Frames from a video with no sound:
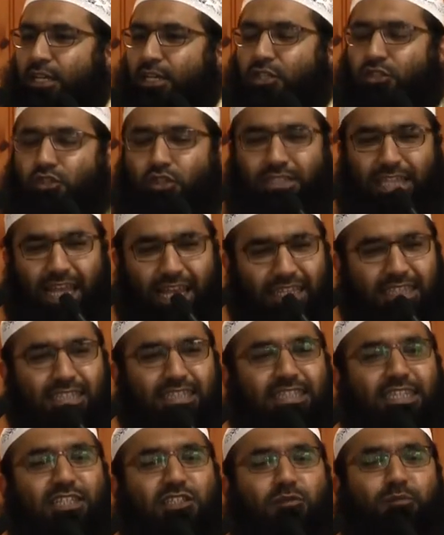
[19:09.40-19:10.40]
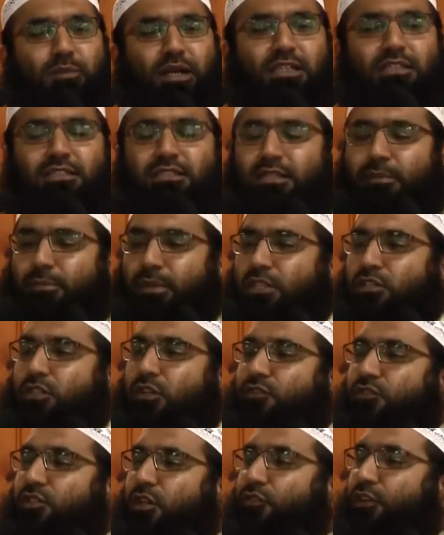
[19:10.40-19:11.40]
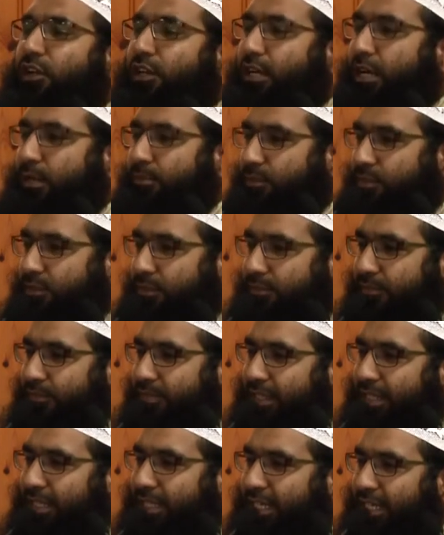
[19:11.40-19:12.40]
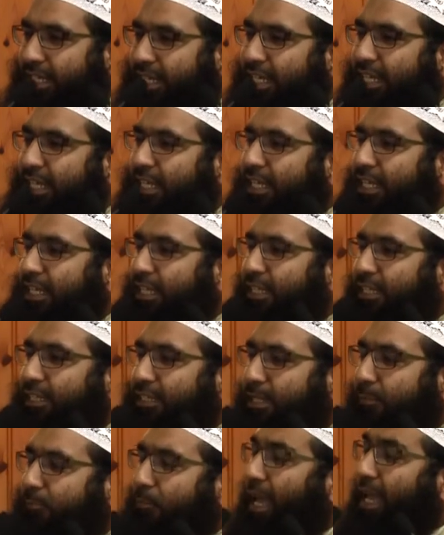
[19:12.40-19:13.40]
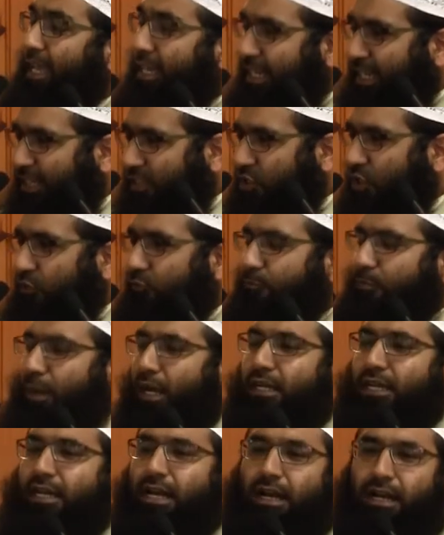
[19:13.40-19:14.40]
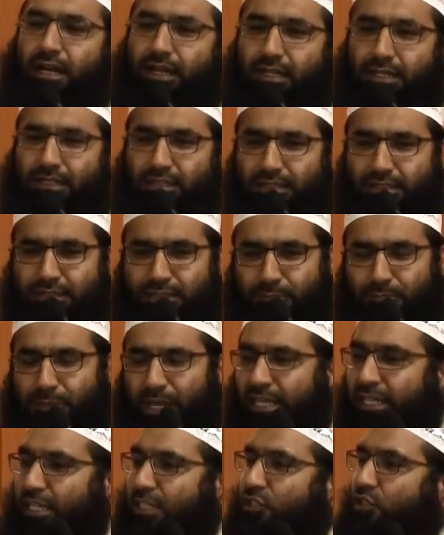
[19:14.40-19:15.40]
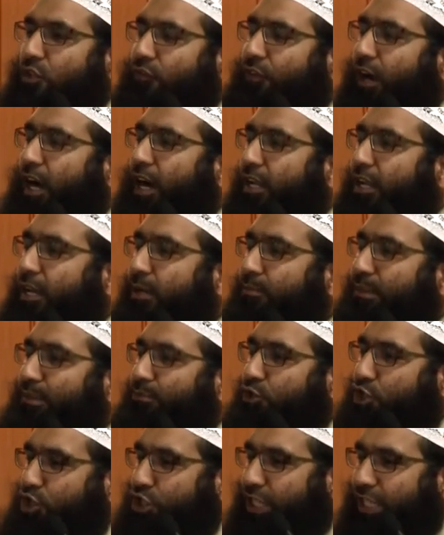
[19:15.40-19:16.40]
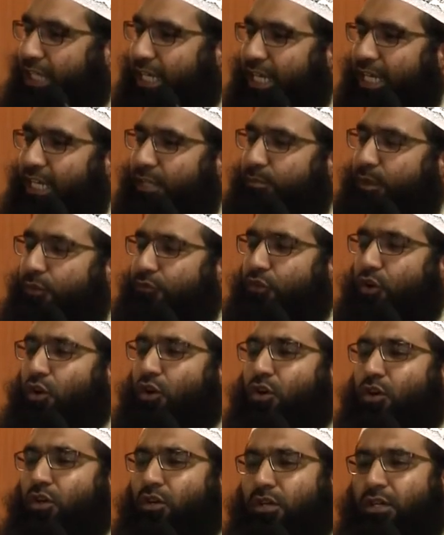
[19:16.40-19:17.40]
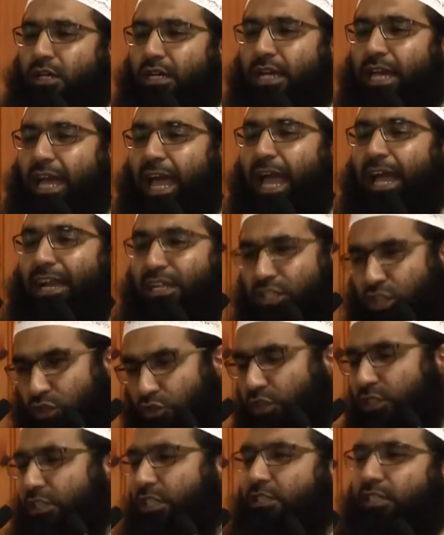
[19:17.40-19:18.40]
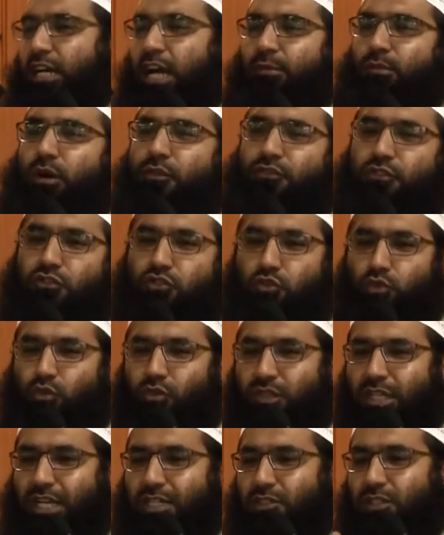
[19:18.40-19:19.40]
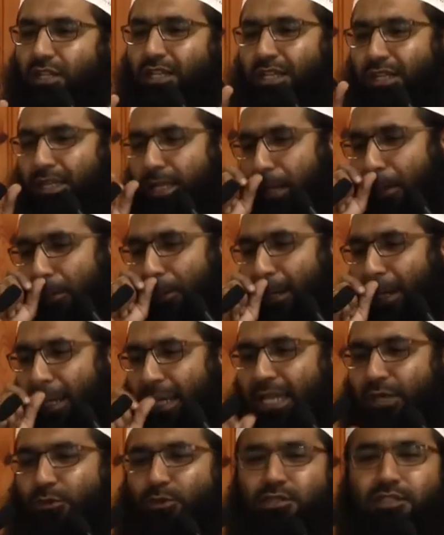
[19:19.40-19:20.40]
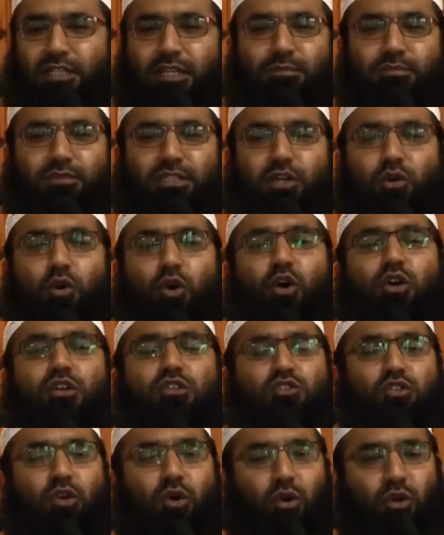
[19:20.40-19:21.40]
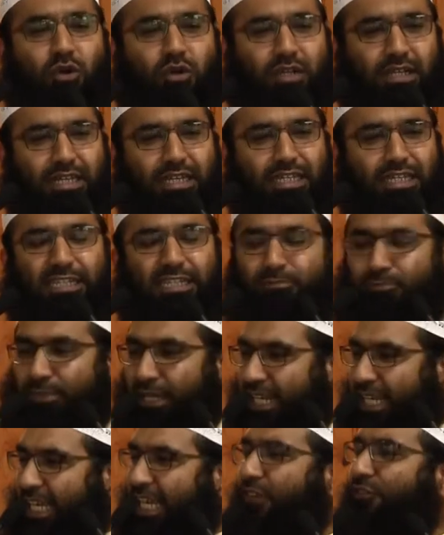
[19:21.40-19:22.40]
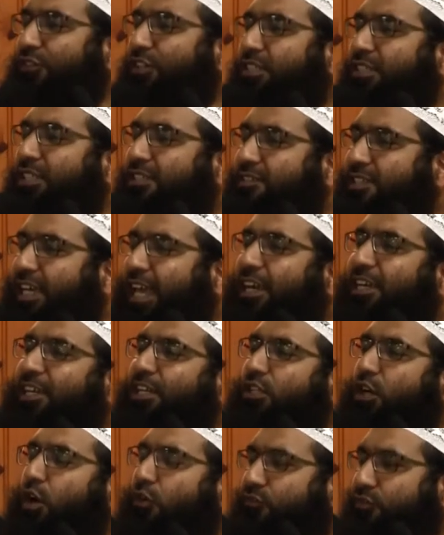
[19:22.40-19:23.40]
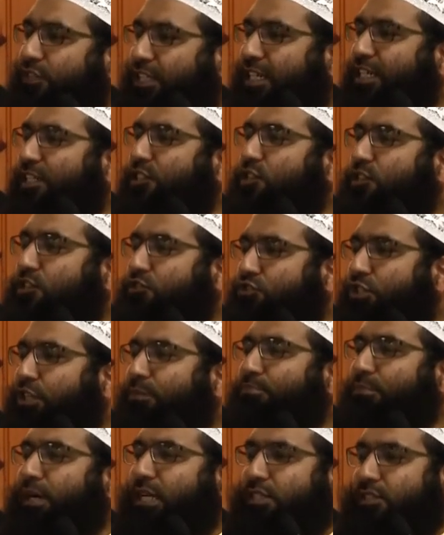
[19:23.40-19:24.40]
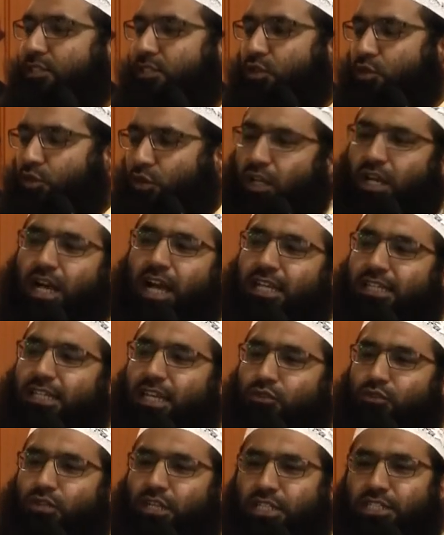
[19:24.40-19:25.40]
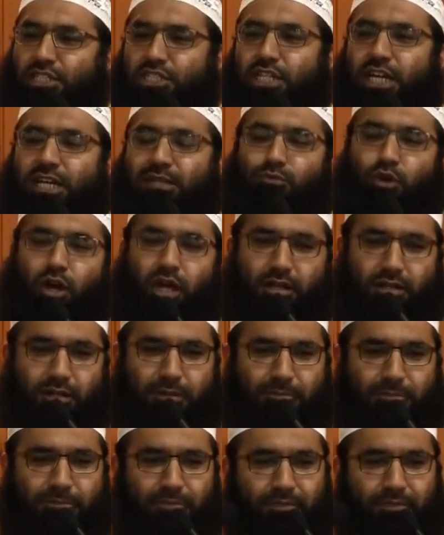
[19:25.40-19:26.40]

So then this month, the month of Safar, comes. The pagans of Makkah, the pagans of Arab, the mushrikeen before and during the time of Rasulullah sallallahu alayhi wasallam, they also believed in the sacred of these 3 months, Dhul Qa'dah, Dhul Hijjah, and Muharram.